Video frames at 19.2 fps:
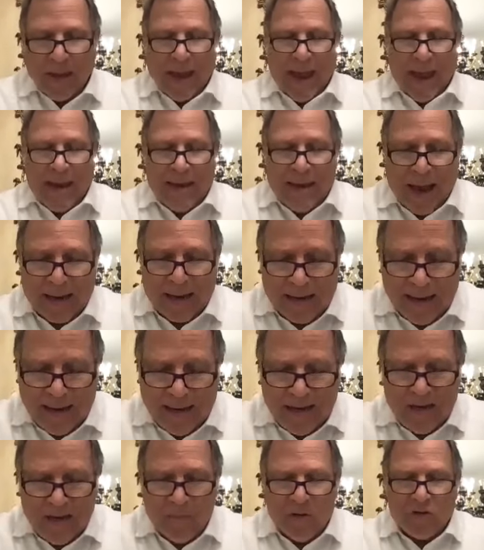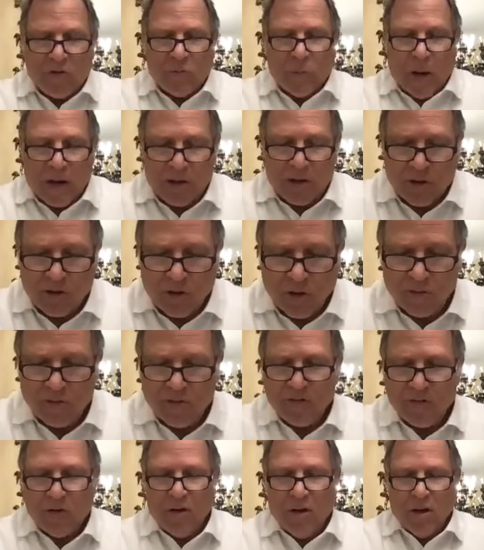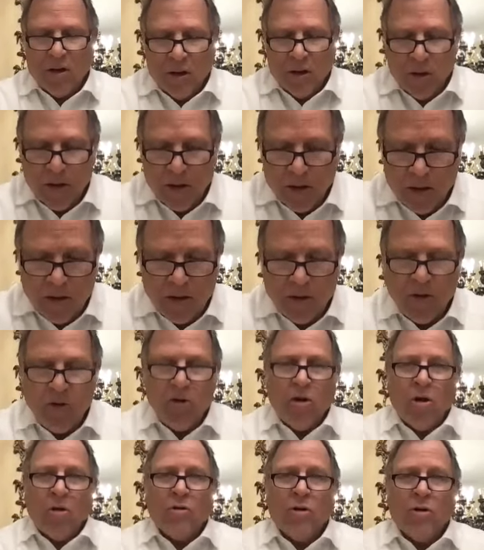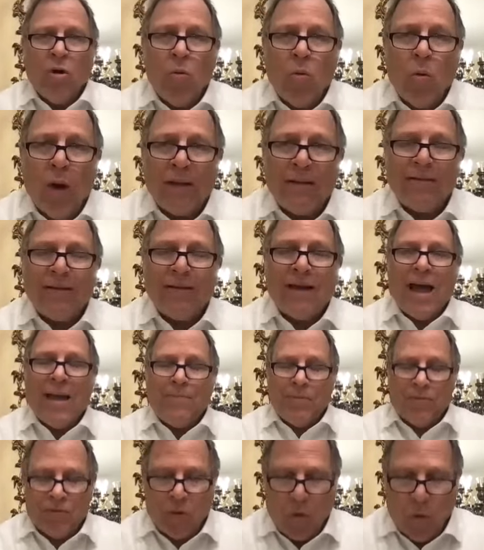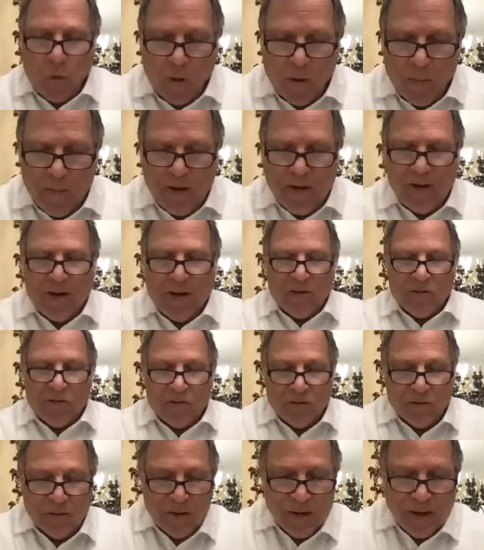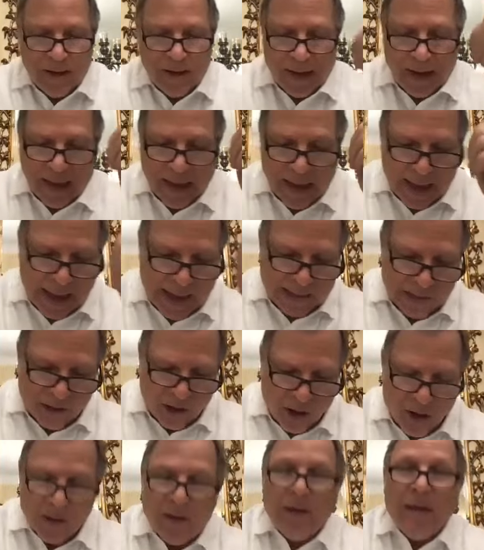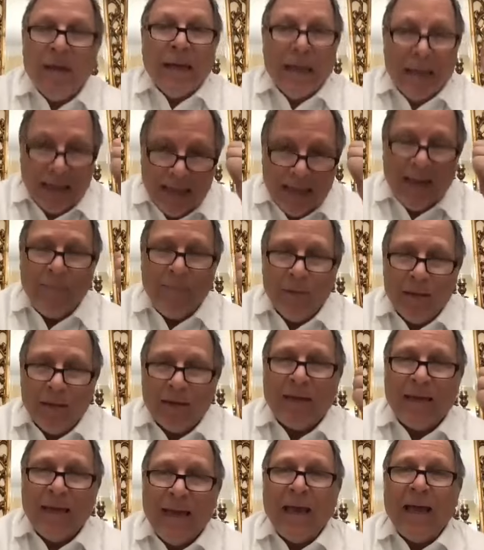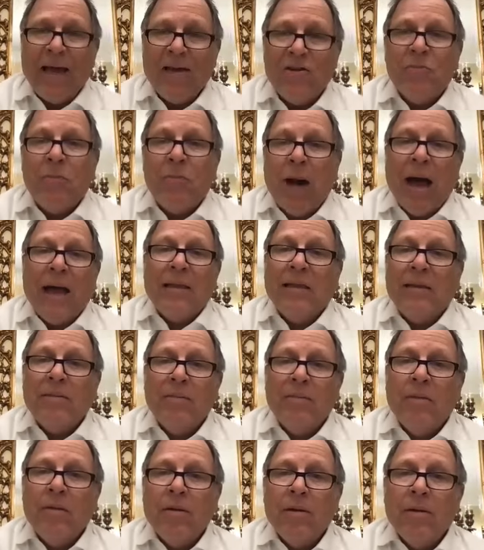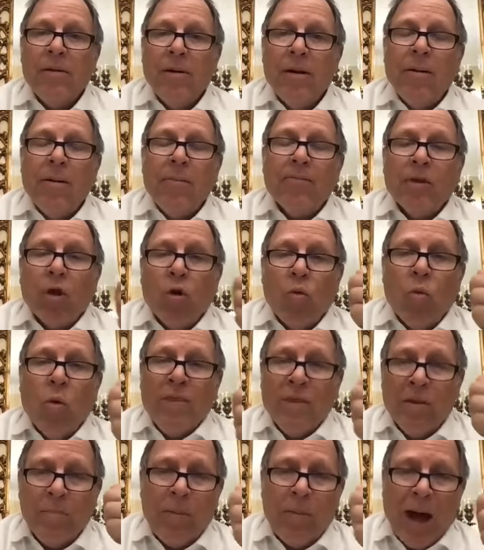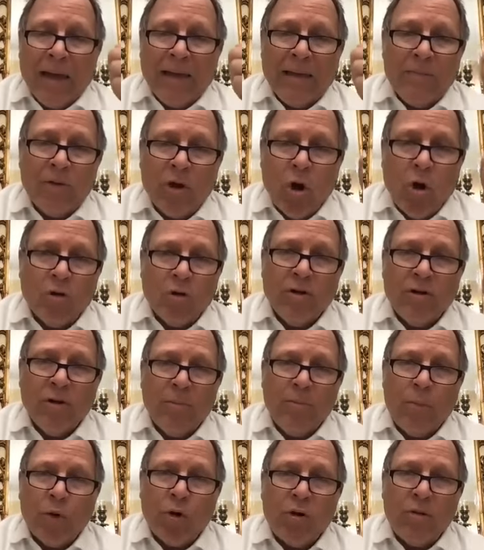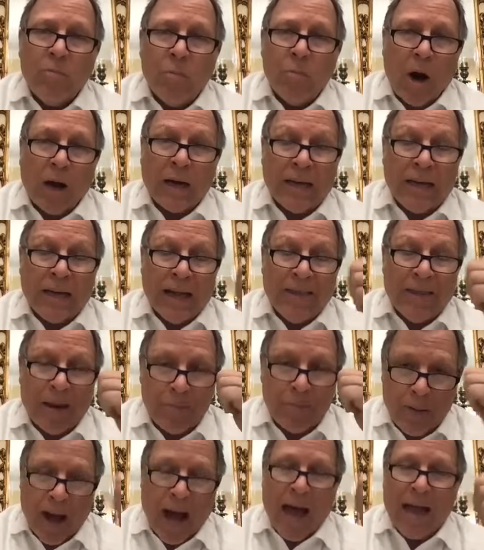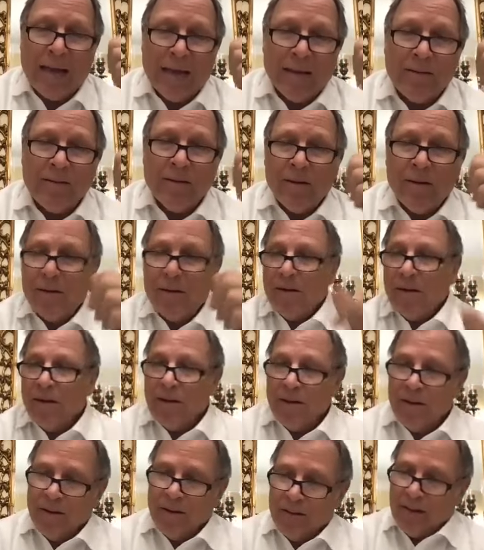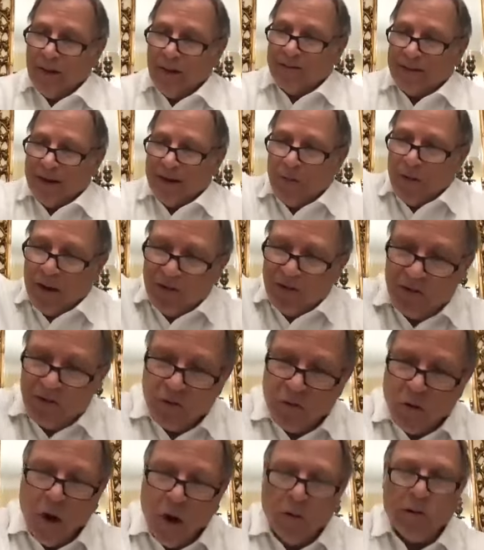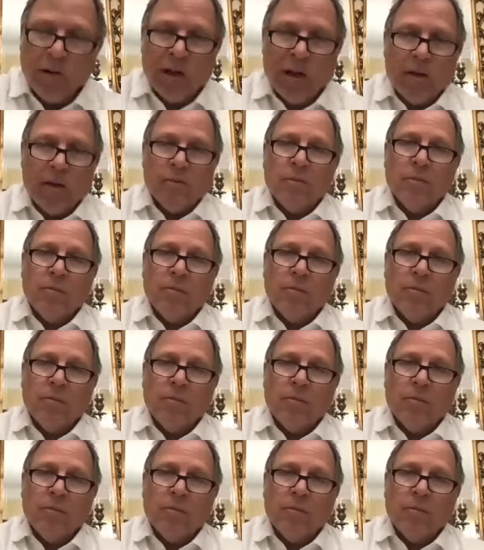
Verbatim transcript: Ein Akinin Misparshos. You don't know what type of korban it is. Ella, Iblakichas Bailim. When the Bailim go to the bird market and they buy it, they say, Arezu Ola